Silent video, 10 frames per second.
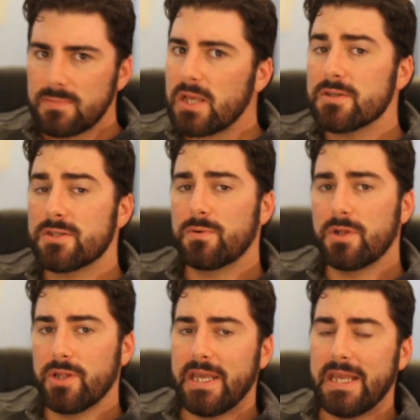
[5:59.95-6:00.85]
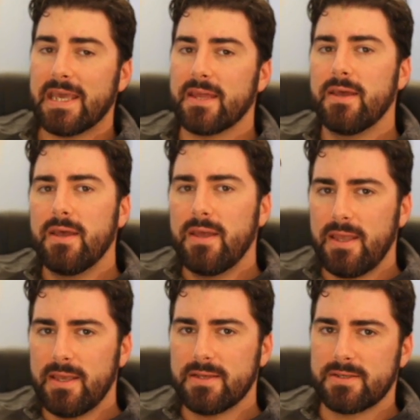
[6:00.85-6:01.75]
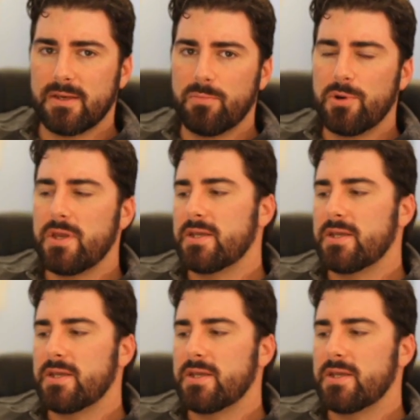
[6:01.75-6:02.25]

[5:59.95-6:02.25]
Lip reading: So cleaning it is a breeze.